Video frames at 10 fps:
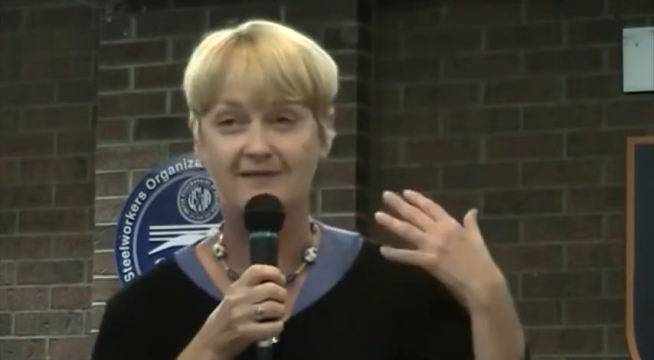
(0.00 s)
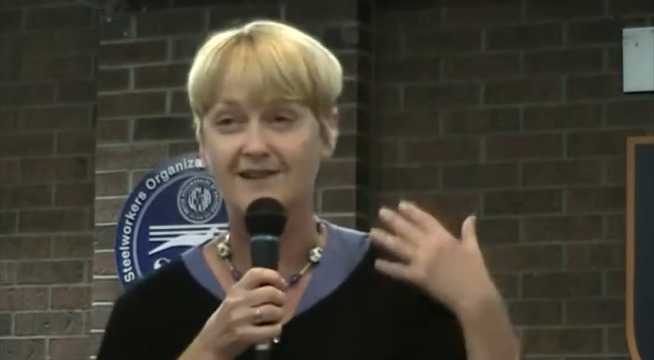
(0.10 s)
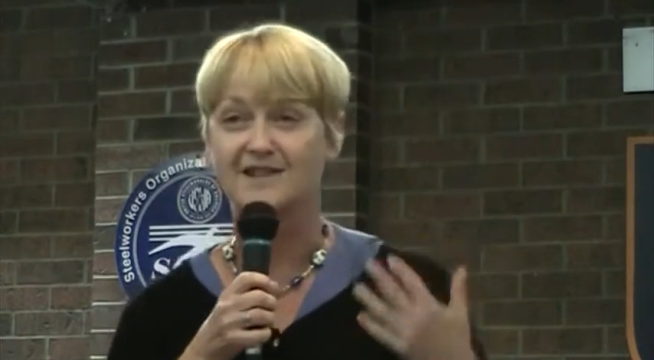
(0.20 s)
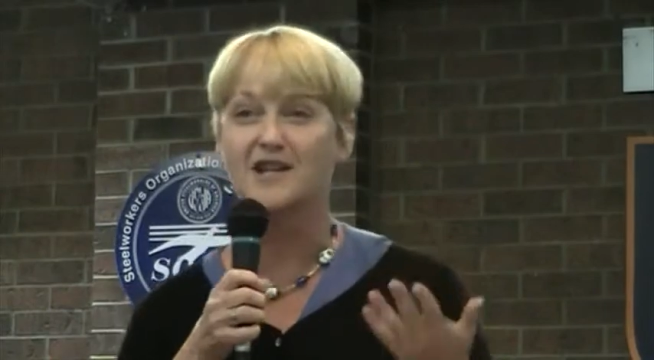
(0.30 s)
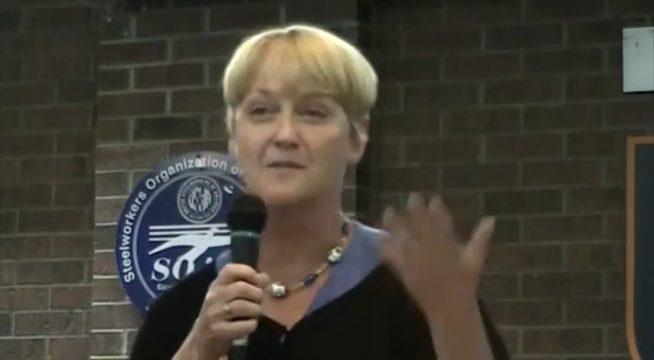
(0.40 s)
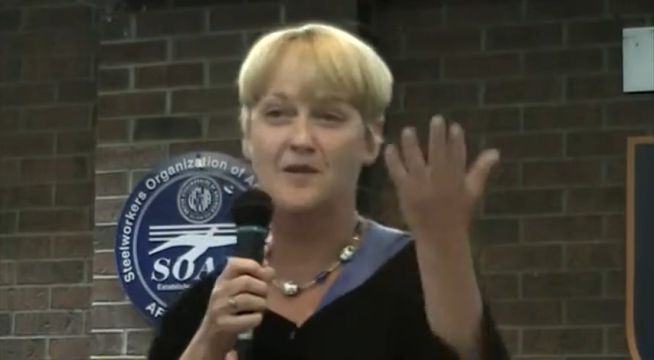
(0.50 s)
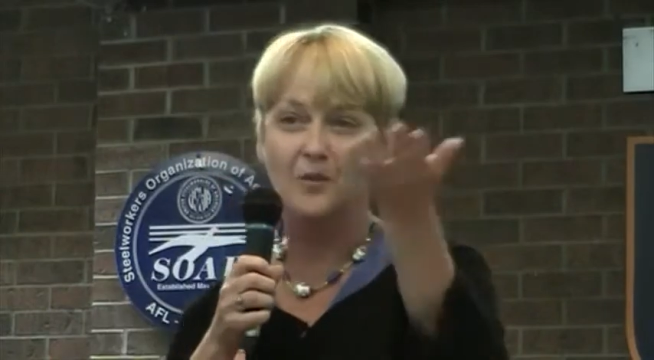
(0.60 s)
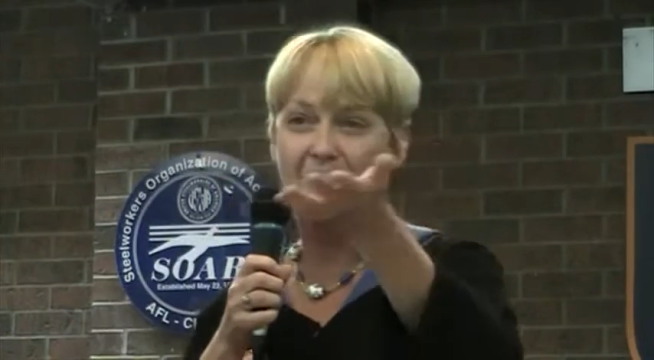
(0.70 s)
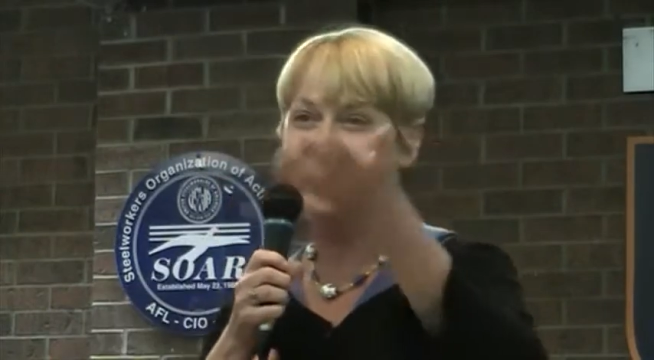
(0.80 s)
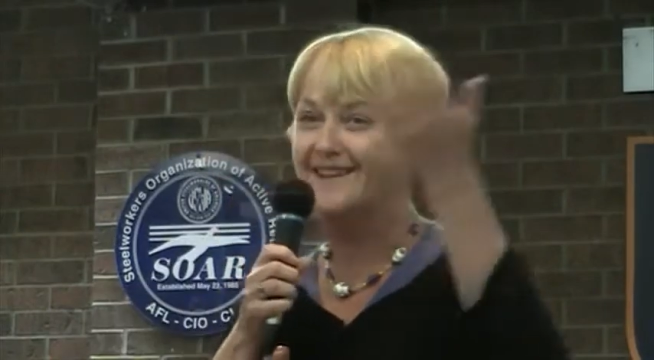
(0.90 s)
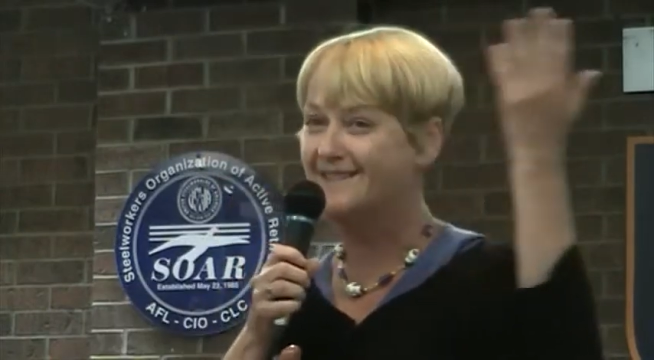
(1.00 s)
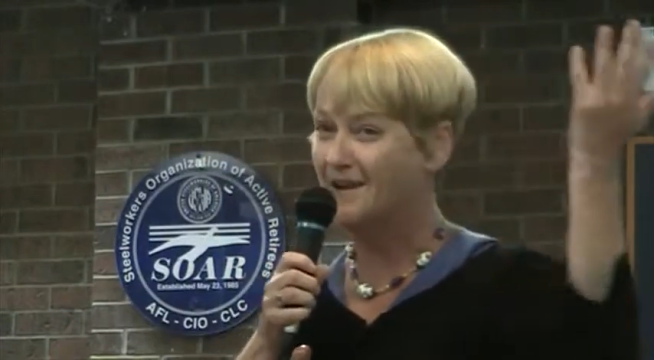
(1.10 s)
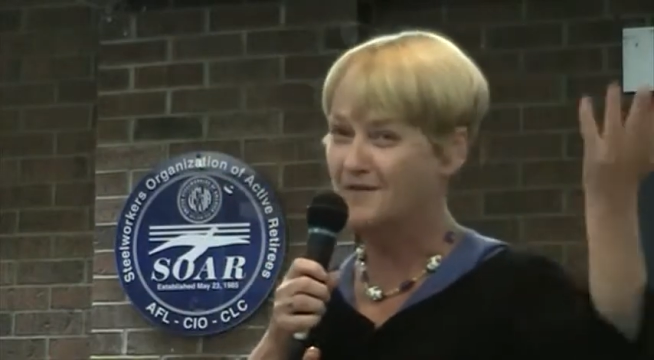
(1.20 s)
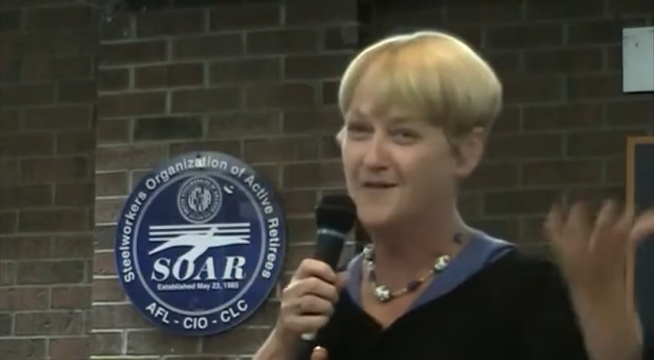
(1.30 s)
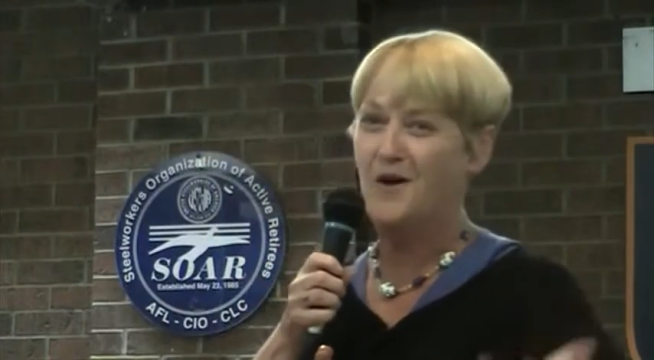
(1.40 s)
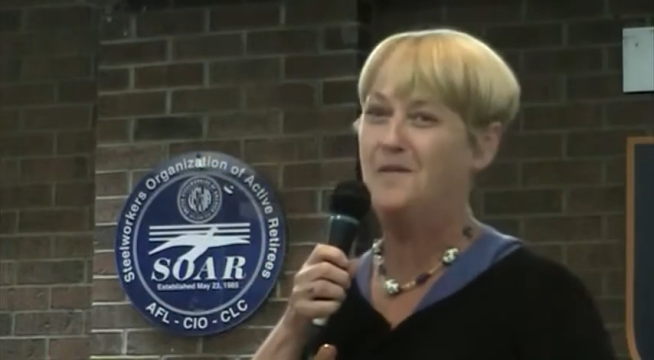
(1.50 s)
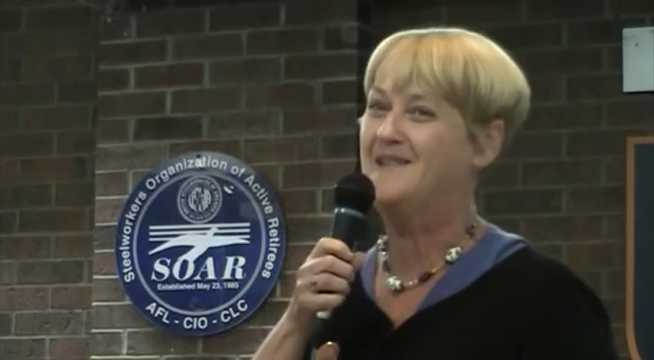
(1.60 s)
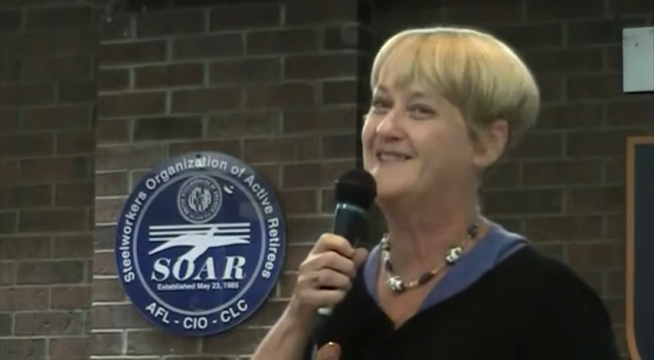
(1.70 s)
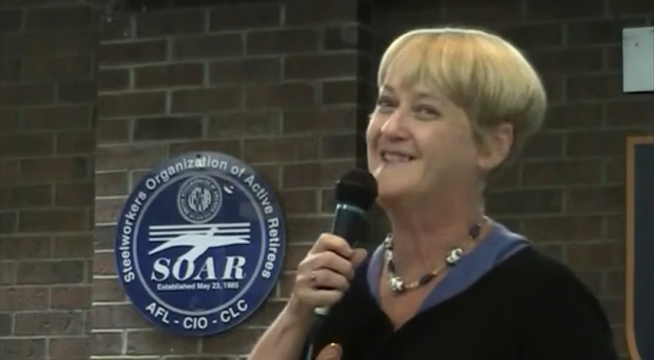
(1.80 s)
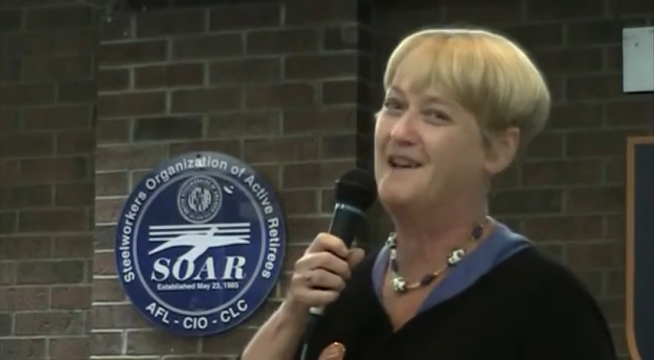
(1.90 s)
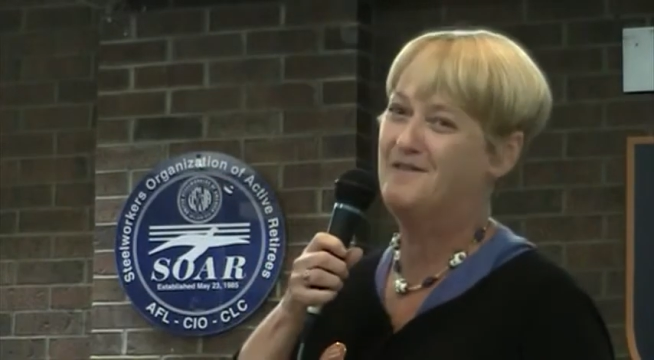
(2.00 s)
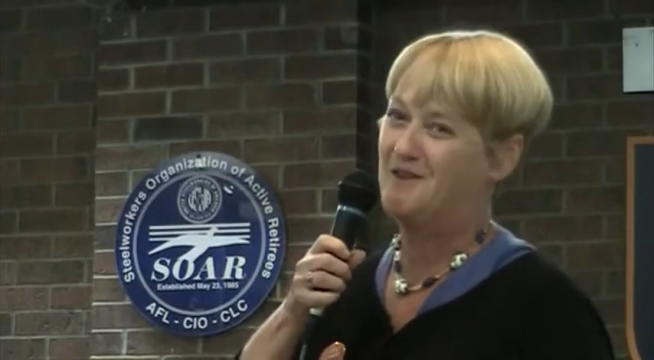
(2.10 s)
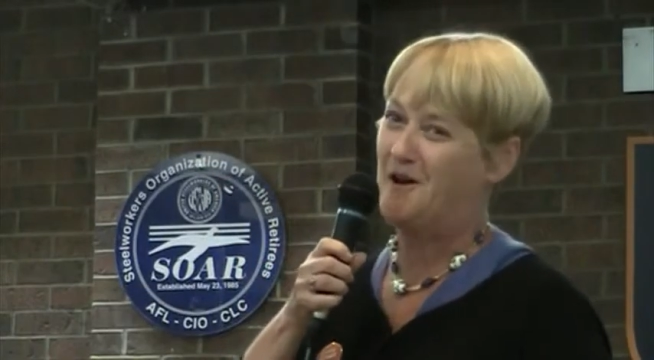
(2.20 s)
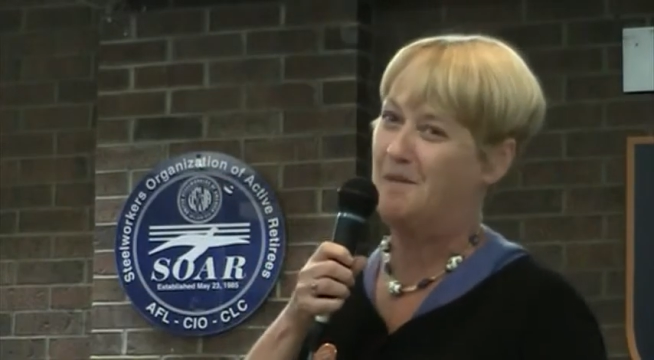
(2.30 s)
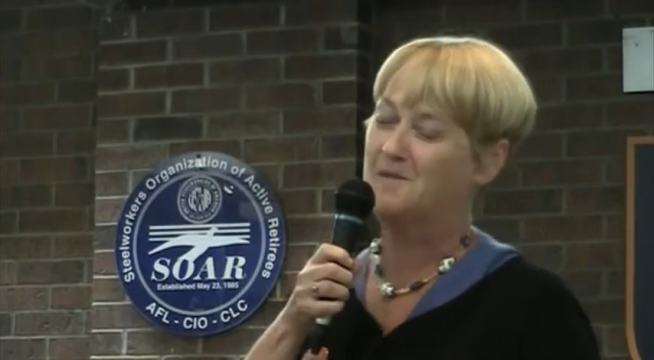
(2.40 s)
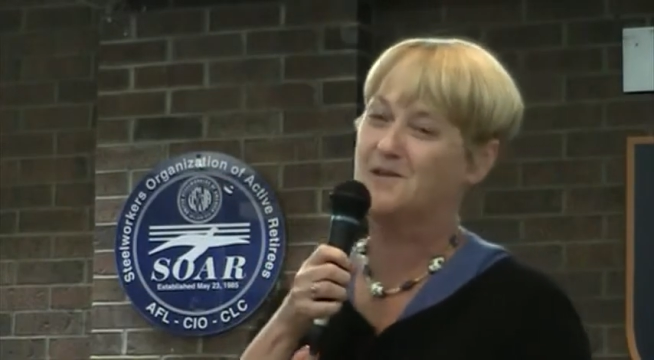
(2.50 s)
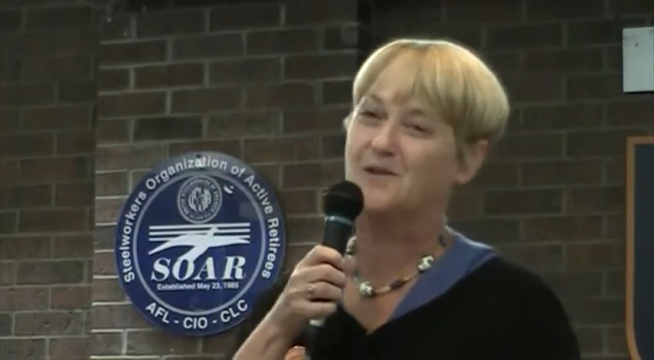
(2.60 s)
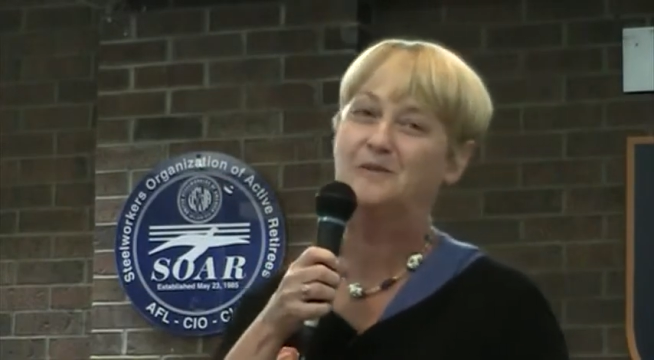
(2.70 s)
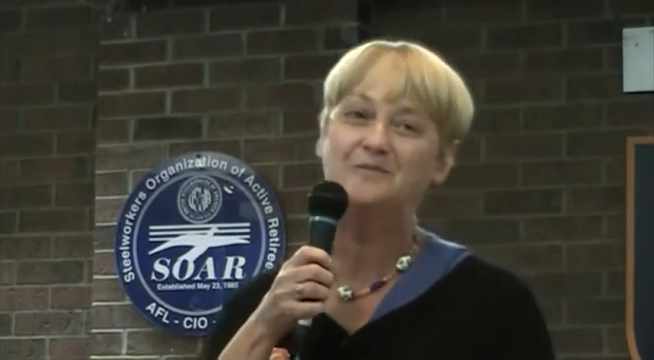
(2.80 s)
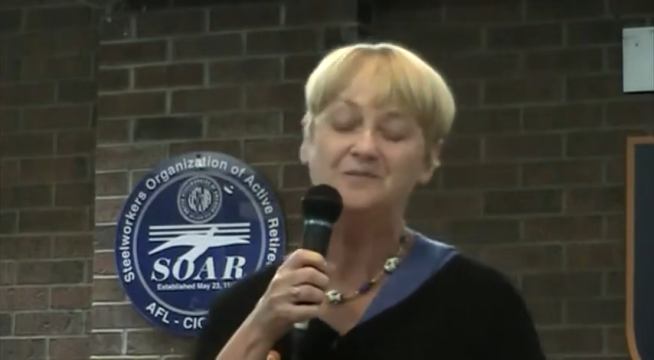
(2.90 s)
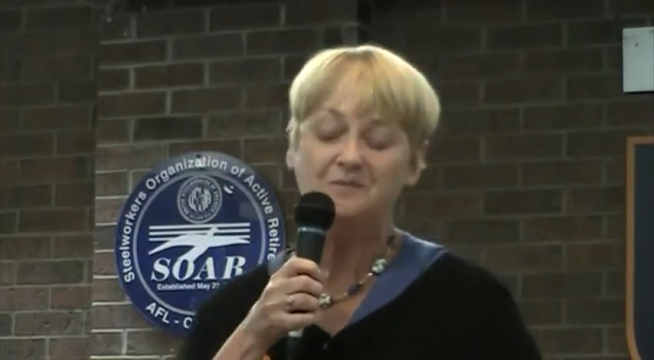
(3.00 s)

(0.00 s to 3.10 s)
is going to be the one I always give to OPSU.